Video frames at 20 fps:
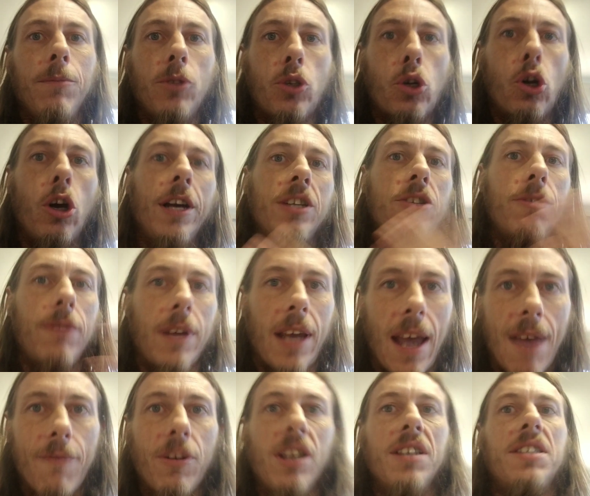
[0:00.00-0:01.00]
trying to
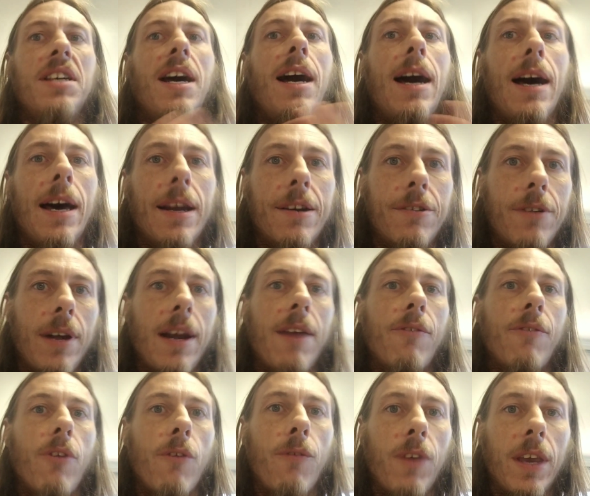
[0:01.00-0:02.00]
recover the data and
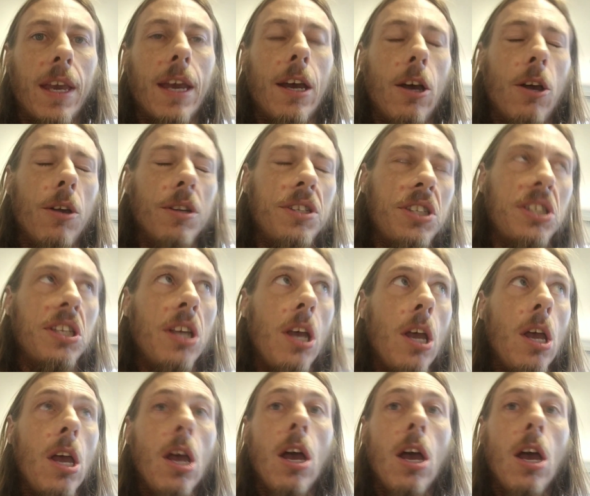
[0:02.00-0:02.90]
everything else,